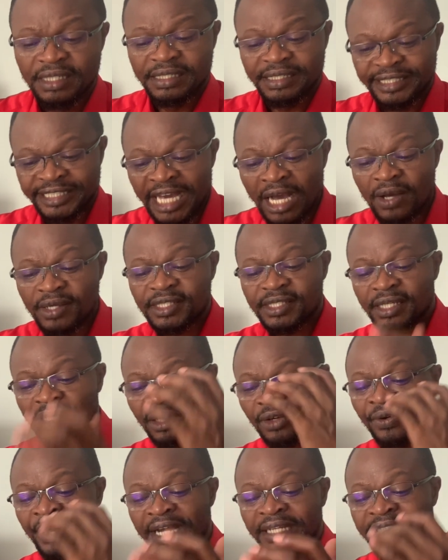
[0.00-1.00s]
Chelsea
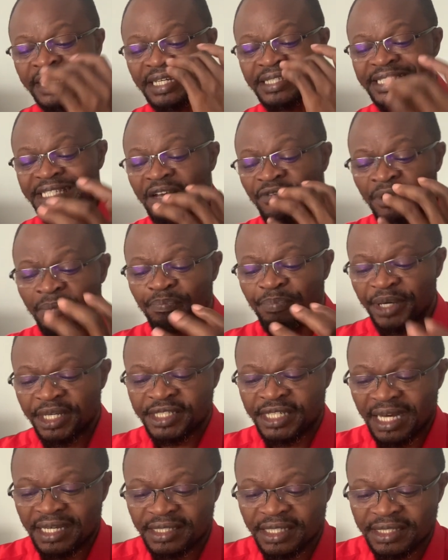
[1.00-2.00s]
created 7 big
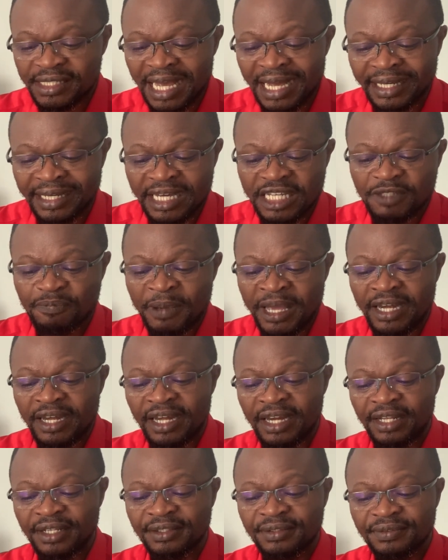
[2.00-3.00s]
chances against
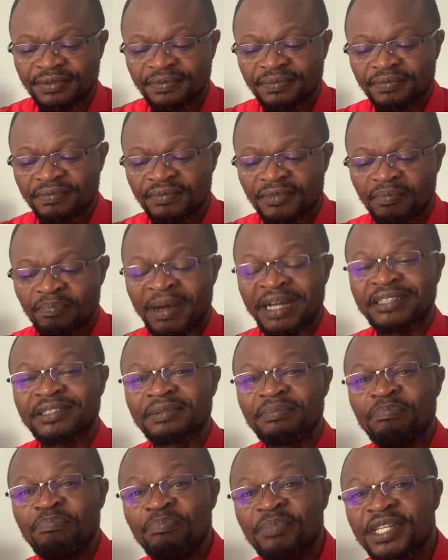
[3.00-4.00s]
Burnley, but
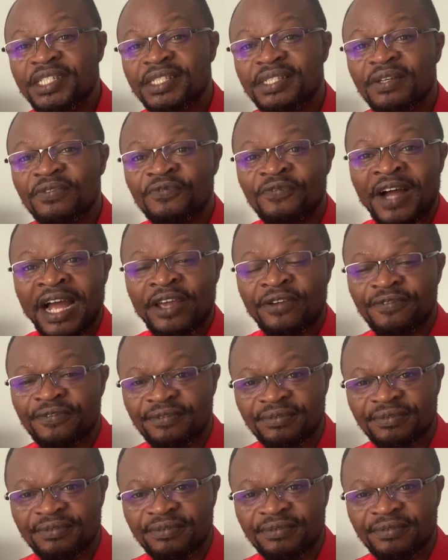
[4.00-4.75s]
missed 5.